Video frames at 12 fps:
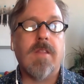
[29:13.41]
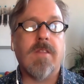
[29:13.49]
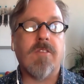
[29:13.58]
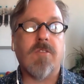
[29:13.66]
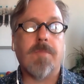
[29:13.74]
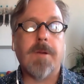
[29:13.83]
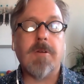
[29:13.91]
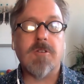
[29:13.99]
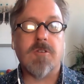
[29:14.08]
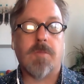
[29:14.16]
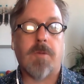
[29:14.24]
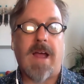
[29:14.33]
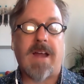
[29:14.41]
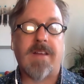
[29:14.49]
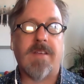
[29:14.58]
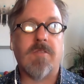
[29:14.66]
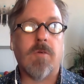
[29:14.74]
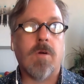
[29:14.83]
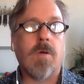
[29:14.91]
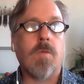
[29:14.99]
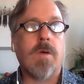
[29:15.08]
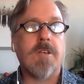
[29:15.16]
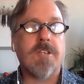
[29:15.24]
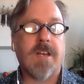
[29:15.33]
spiritual practice, or
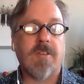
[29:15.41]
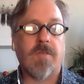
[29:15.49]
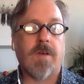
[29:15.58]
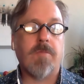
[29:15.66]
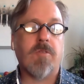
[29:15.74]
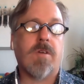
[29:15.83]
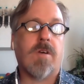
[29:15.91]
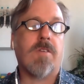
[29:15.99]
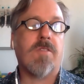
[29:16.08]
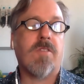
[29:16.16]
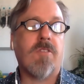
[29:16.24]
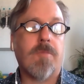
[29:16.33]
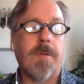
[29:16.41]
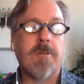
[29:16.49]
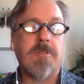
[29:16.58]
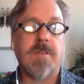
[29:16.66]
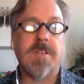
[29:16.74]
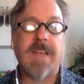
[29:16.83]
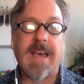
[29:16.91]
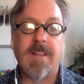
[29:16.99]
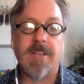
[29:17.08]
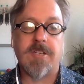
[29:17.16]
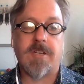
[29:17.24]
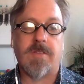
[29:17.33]
what Janice Phelps calls the spiritual
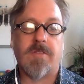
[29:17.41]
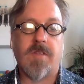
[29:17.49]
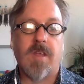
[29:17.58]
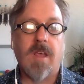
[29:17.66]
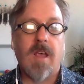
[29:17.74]
intelligence